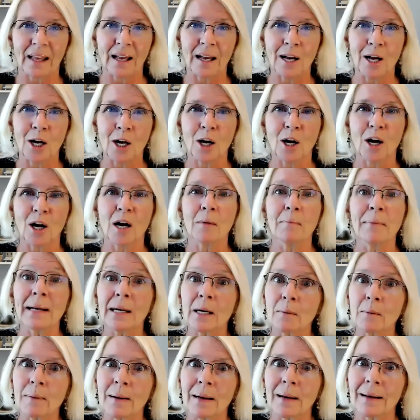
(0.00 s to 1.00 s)
a
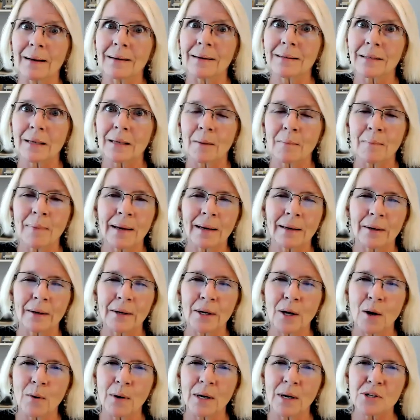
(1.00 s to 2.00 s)
bigger place, a bigger
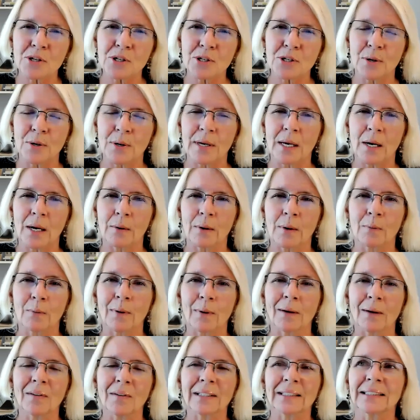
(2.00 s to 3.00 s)
yoga studio and
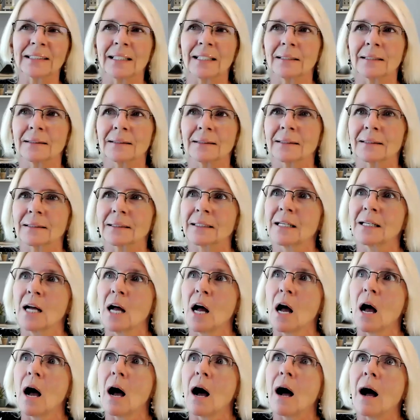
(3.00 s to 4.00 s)
wellness center,
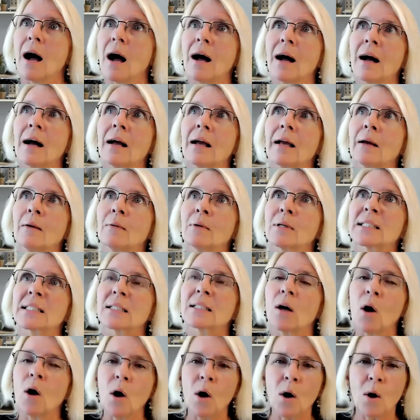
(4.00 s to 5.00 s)
I
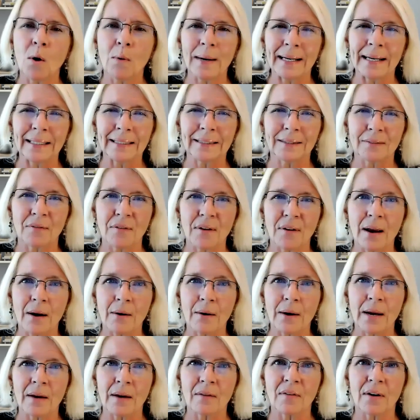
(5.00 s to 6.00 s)
was always
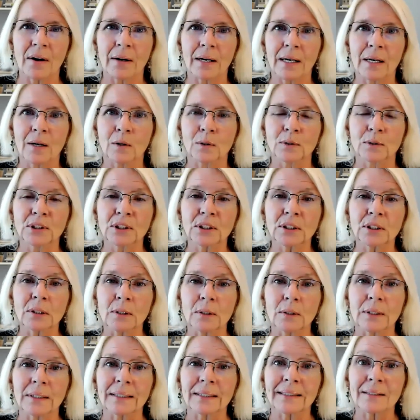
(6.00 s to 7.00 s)
very, very
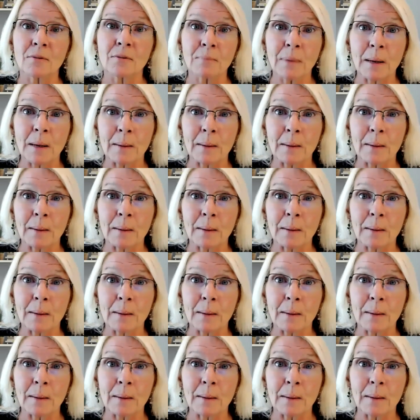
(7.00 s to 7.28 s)
concerned if